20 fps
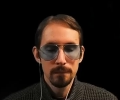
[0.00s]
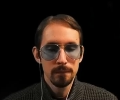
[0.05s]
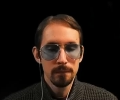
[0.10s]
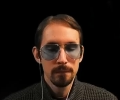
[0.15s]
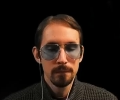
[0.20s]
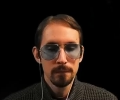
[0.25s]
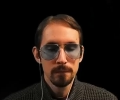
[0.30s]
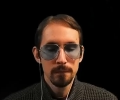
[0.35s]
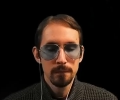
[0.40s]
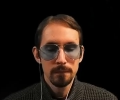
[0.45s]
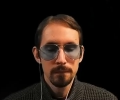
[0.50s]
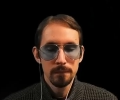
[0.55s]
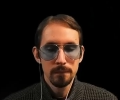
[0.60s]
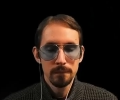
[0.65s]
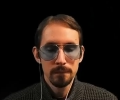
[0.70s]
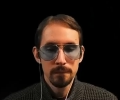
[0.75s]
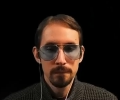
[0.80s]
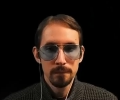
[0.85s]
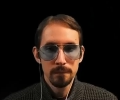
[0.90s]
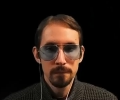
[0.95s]

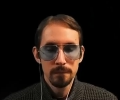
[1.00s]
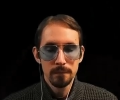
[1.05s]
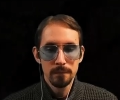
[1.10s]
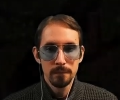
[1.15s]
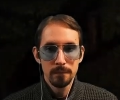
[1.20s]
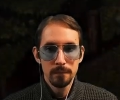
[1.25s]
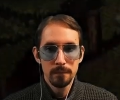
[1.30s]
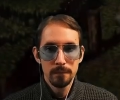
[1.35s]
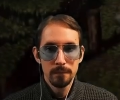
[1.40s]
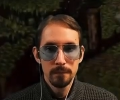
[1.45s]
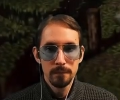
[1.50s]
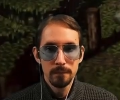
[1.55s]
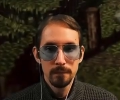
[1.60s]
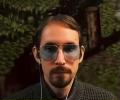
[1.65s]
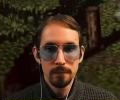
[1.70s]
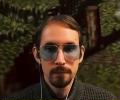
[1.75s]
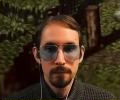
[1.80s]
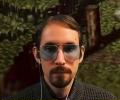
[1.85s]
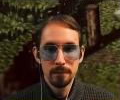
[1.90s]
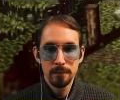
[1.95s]

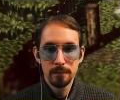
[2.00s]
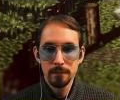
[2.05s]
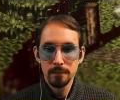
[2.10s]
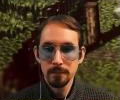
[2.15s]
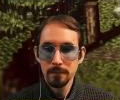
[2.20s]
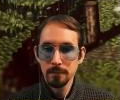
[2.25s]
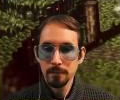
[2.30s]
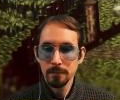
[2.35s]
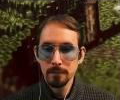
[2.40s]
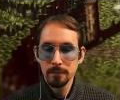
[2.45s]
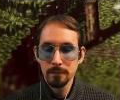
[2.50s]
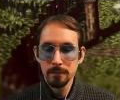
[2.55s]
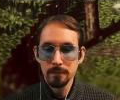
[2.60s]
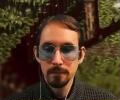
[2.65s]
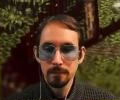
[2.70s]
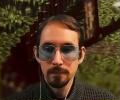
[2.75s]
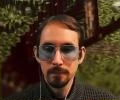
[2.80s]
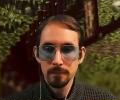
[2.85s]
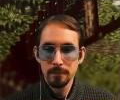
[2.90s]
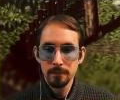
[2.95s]

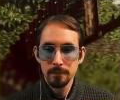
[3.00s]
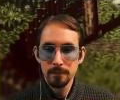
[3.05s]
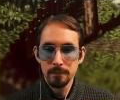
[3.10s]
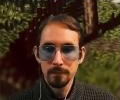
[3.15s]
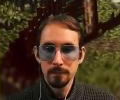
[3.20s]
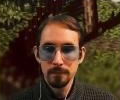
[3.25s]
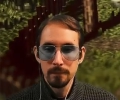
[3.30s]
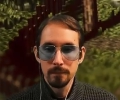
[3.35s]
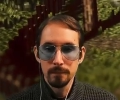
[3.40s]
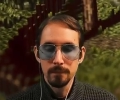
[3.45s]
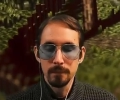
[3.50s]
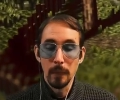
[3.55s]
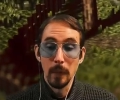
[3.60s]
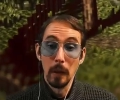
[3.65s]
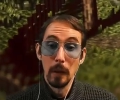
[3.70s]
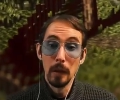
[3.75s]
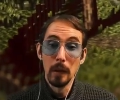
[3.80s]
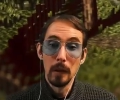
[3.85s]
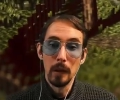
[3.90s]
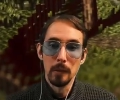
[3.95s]

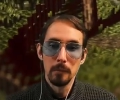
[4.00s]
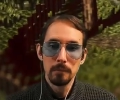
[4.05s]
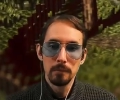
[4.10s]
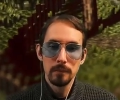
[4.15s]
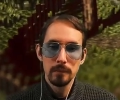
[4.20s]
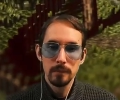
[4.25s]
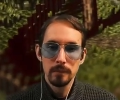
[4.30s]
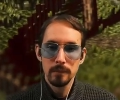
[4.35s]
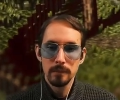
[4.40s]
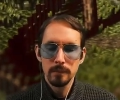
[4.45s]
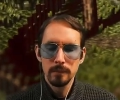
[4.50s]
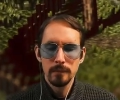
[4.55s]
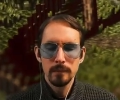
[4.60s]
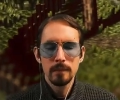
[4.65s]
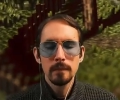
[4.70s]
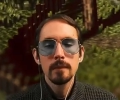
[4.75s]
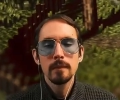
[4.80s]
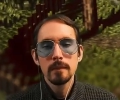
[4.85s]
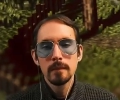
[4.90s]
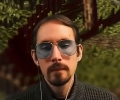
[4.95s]

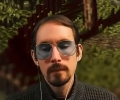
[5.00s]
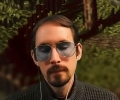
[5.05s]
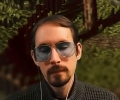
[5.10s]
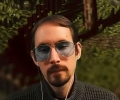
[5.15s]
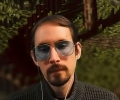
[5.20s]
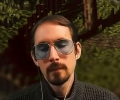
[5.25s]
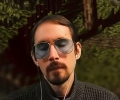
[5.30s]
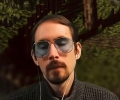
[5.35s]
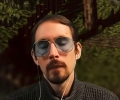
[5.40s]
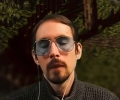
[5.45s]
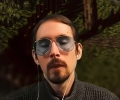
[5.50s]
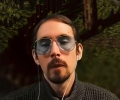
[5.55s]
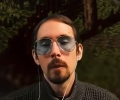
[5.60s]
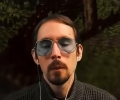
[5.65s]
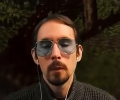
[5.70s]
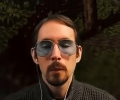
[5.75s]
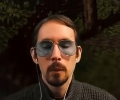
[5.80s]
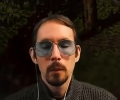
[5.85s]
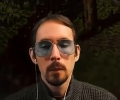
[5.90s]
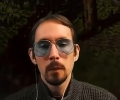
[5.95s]

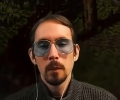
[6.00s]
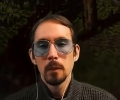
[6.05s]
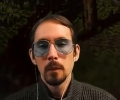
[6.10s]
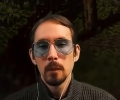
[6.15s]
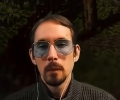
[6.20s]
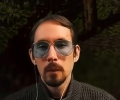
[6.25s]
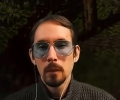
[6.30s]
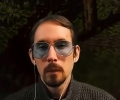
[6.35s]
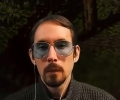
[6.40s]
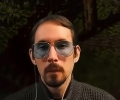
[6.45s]
Nothing is said.